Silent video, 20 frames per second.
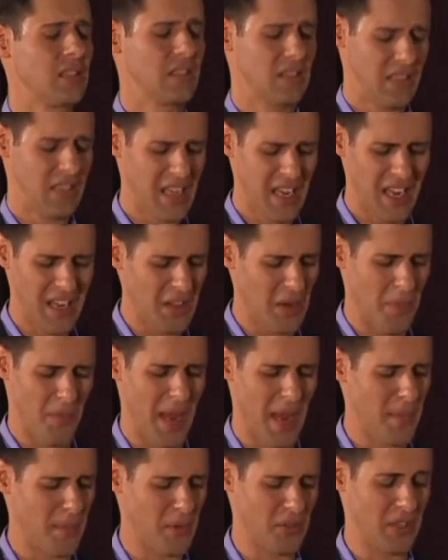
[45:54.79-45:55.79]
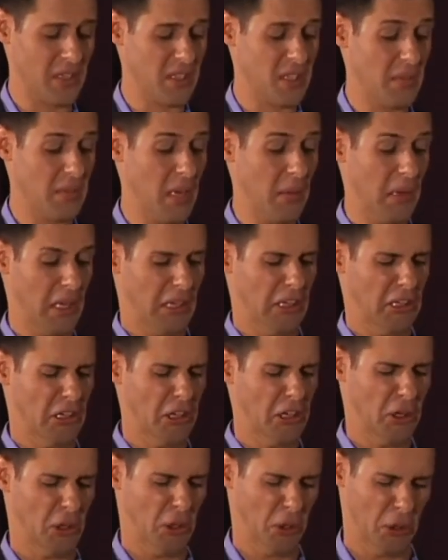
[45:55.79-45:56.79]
They hand their papers in to me. I'm like, ew.